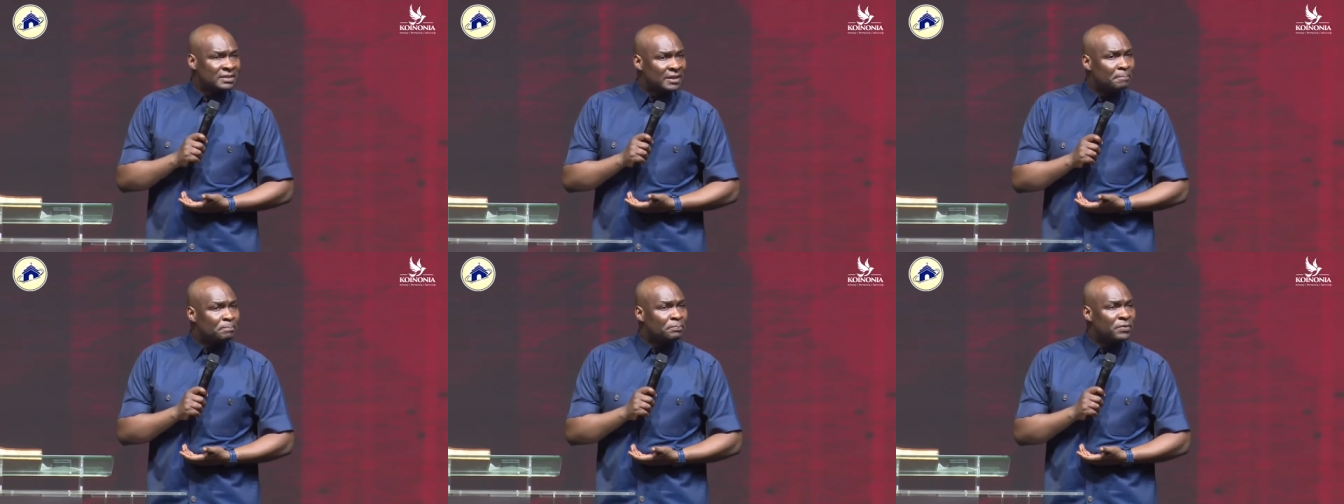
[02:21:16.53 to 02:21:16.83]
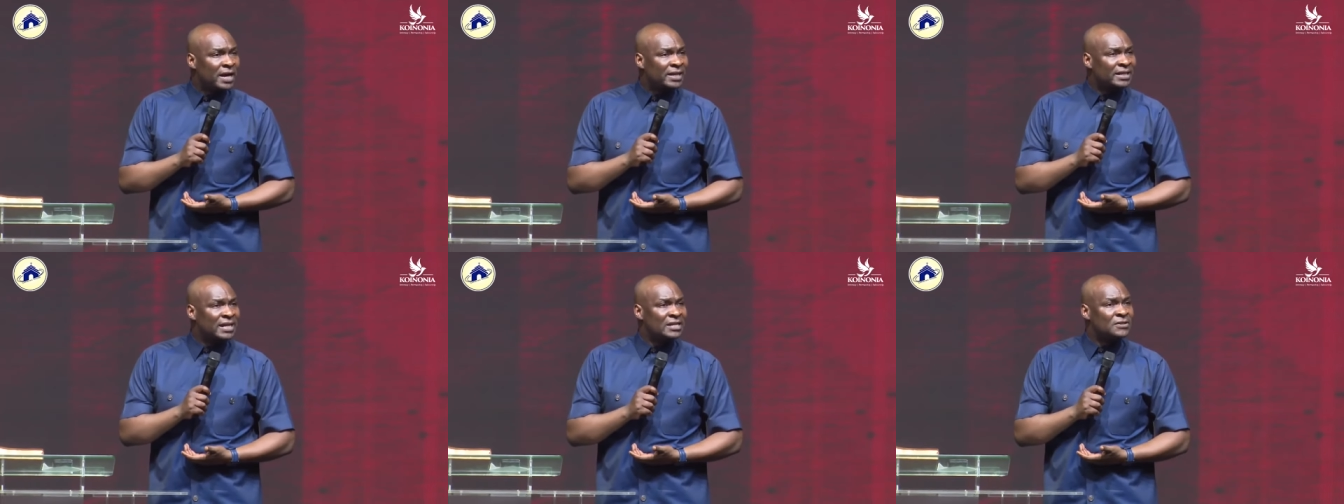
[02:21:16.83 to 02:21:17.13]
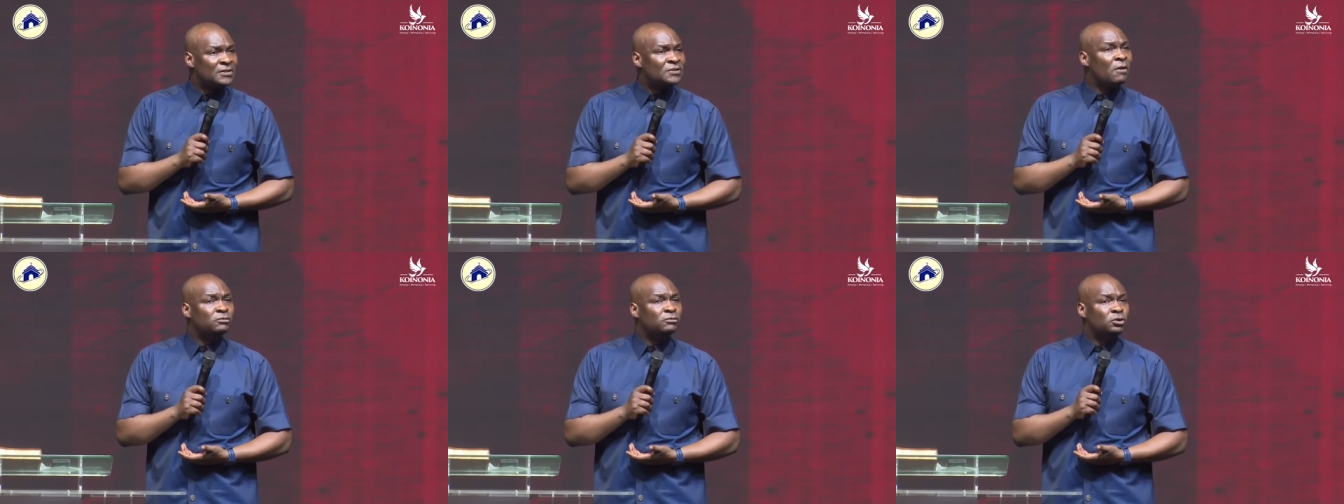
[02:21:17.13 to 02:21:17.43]
the
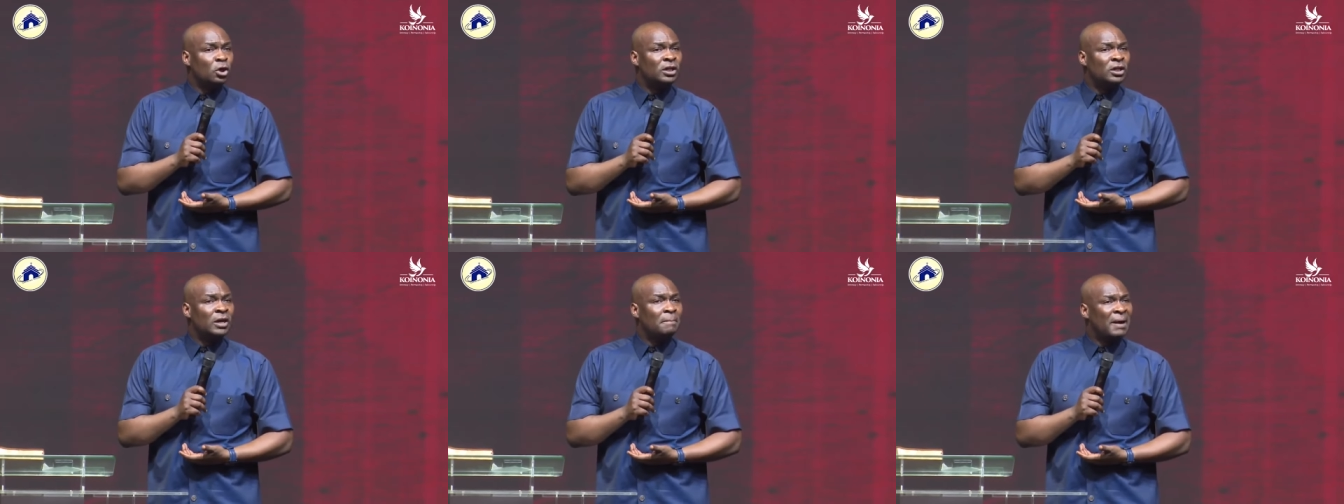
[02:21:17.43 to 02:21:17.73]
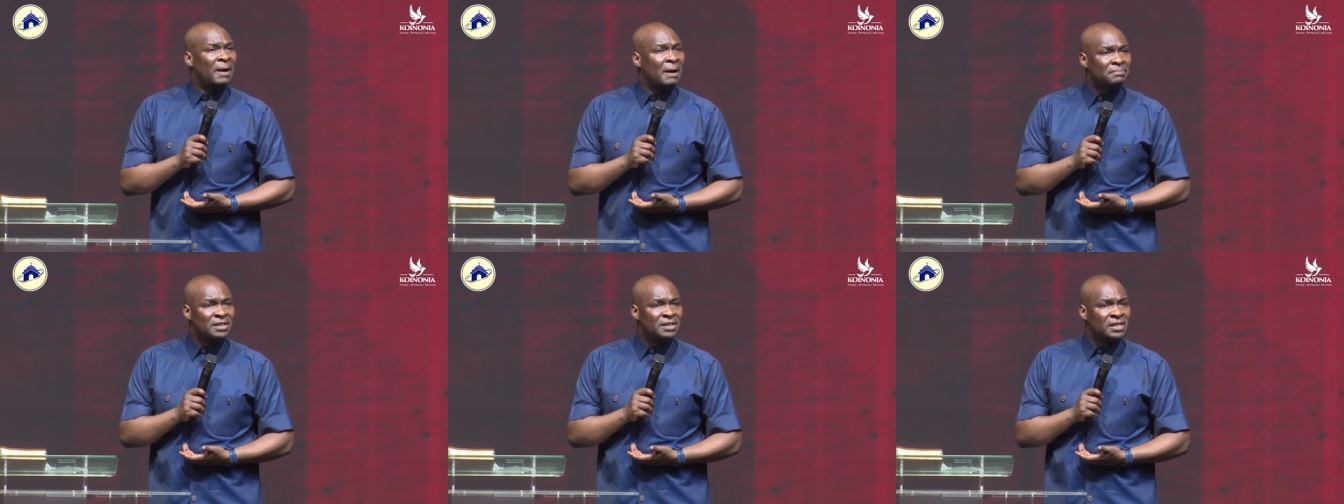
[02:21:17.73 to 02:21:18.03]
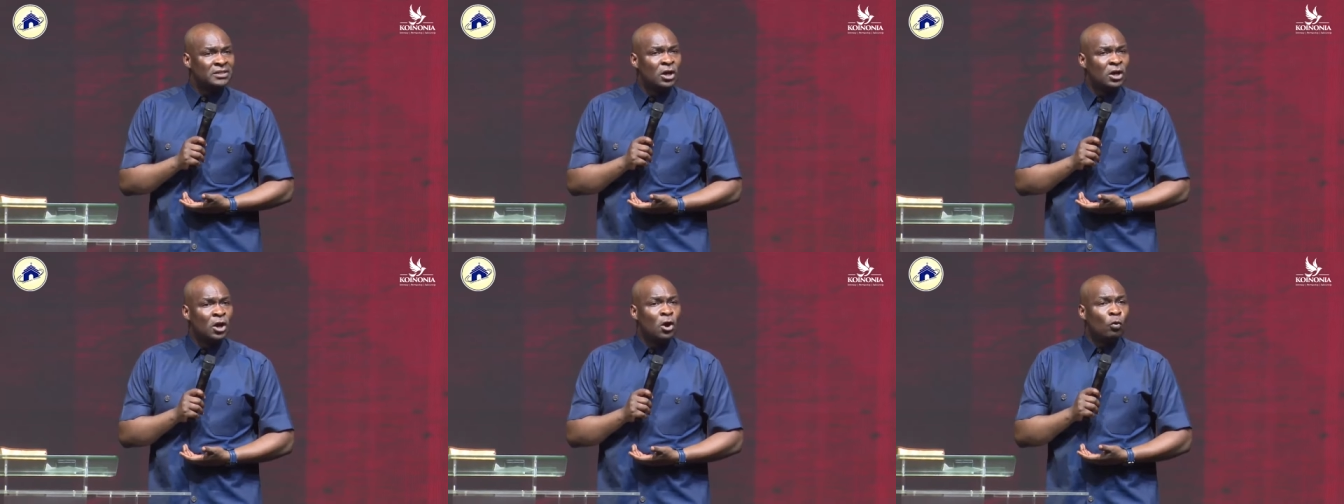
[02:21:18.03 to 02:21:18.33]
pregnancy of John the
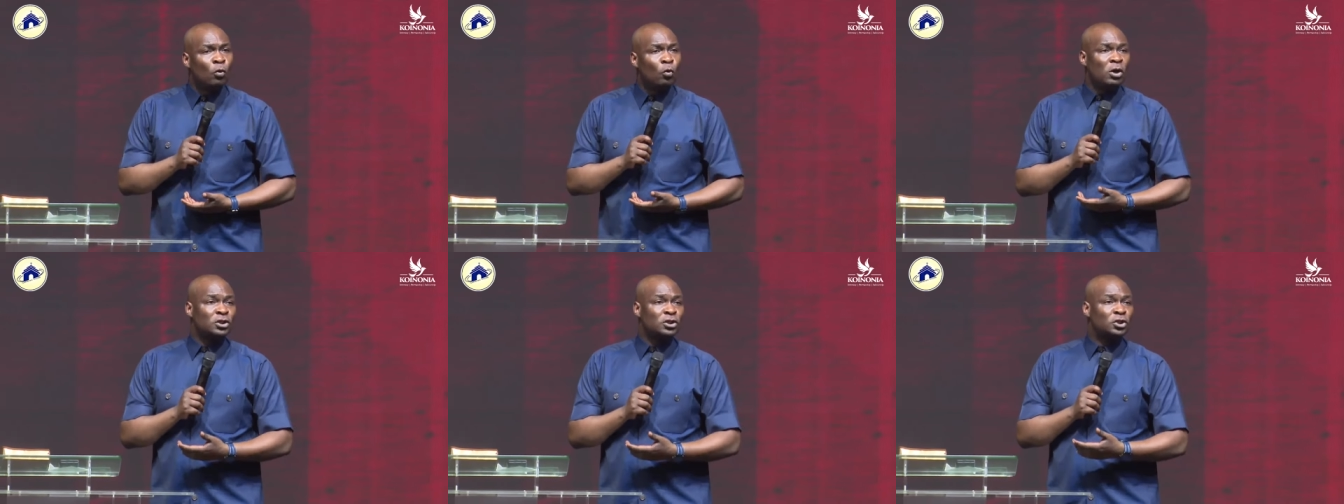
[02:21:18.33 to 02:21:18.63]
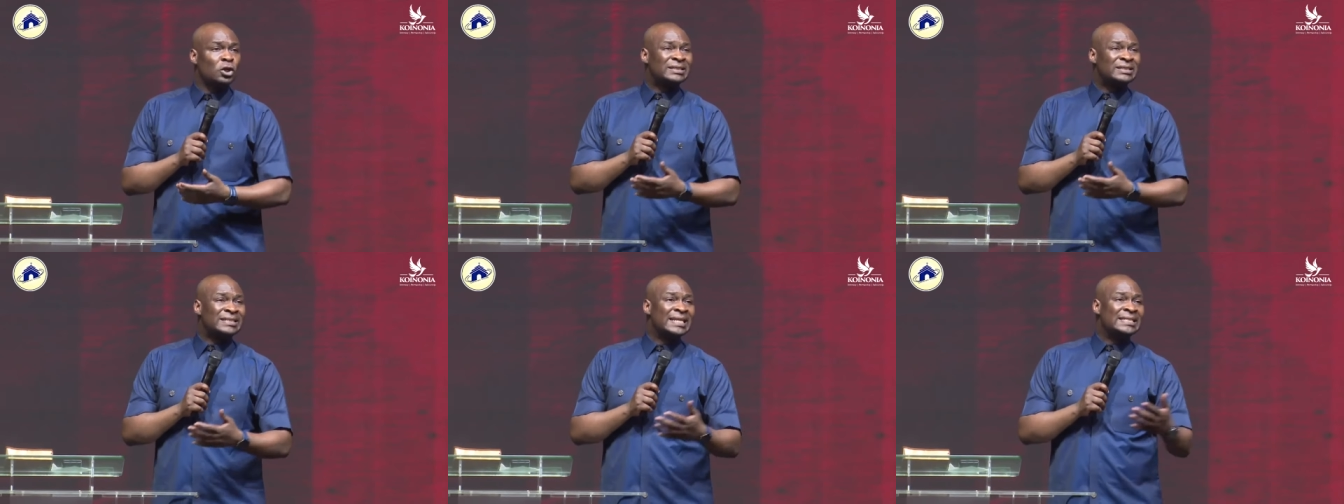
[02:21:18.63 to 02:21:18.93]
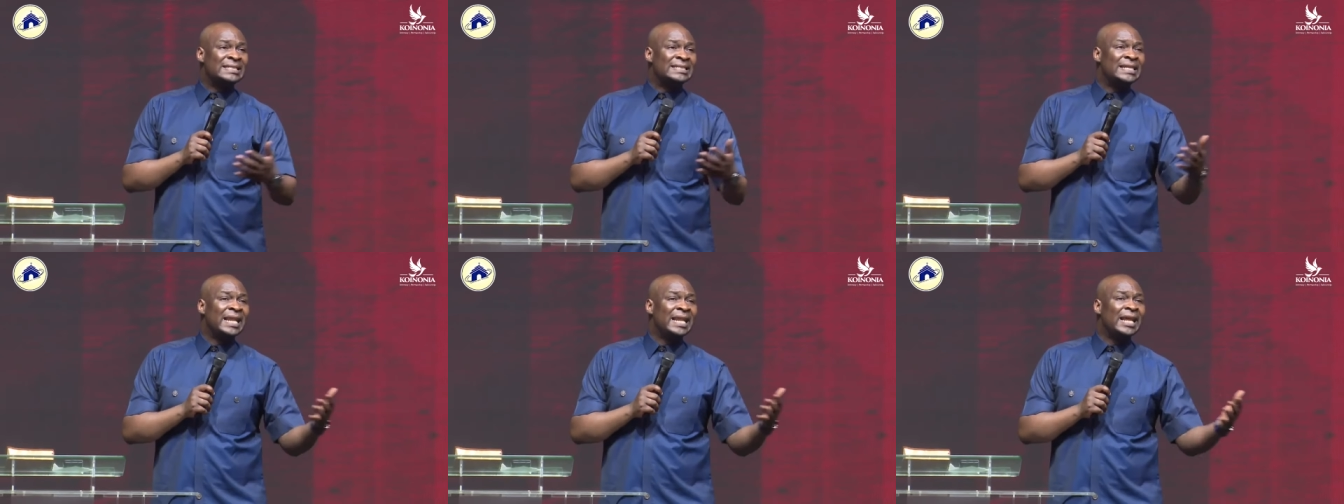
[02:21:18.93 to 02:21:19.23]
Baptist was just a
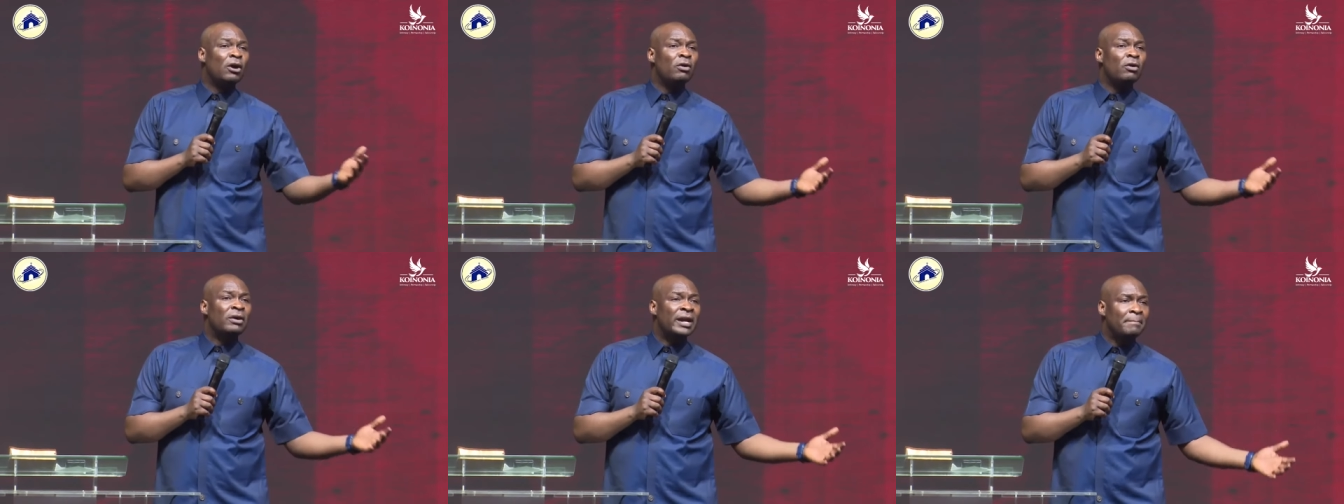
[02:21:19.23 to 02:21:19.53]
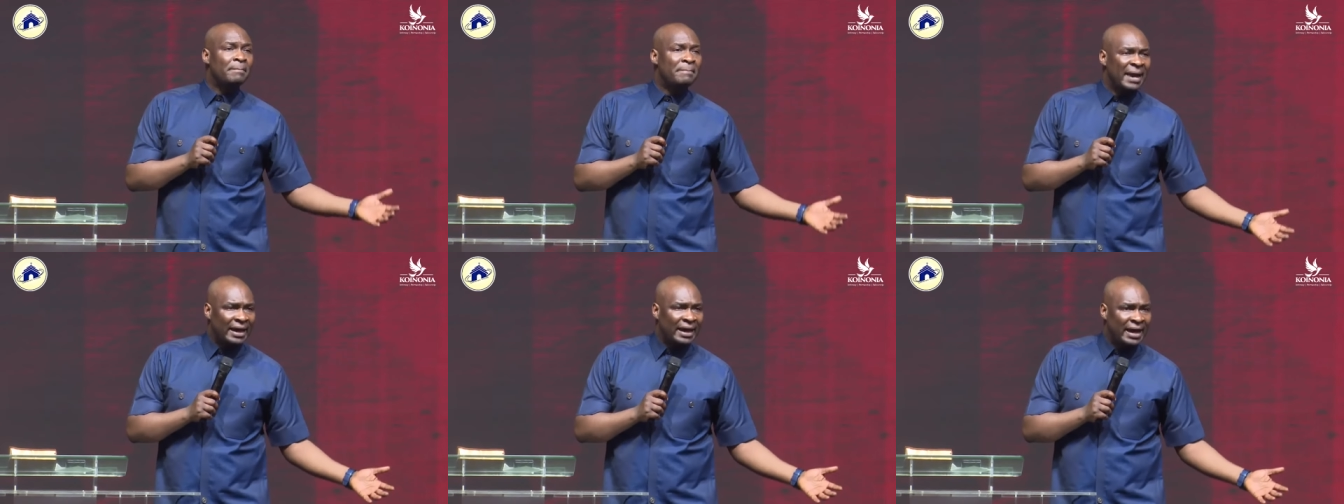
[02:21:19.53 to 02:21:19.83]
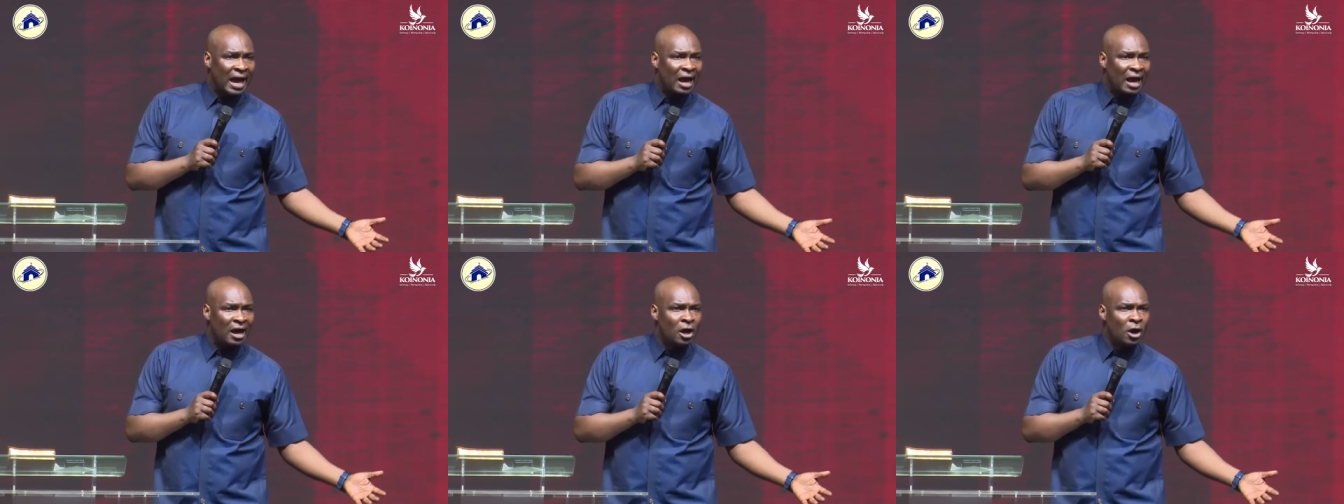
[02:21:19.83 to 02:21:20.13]
delay on
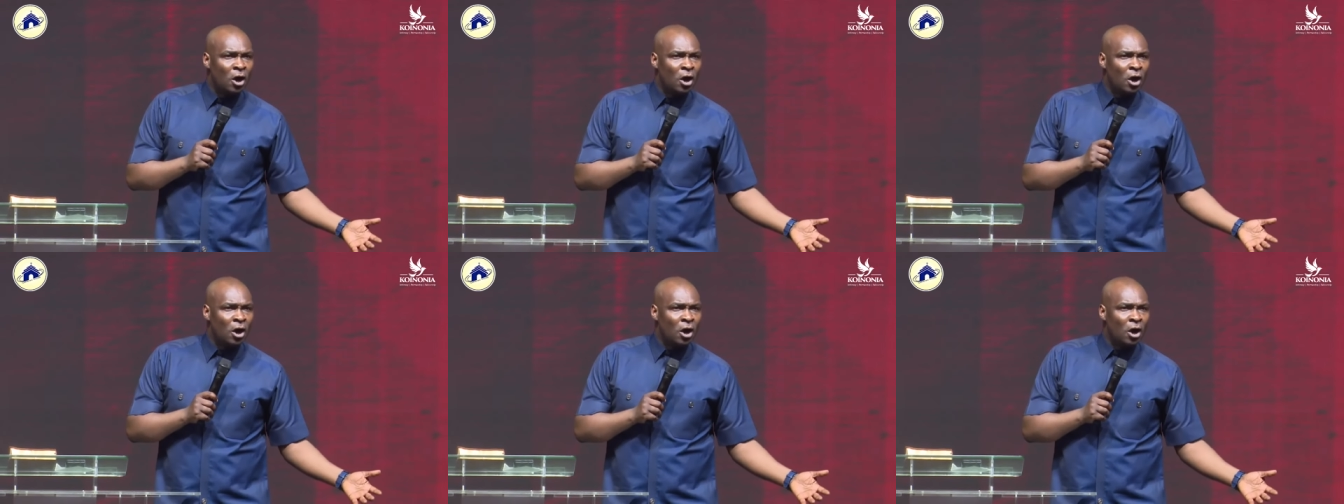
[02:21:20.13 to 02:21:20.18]
Rebecca,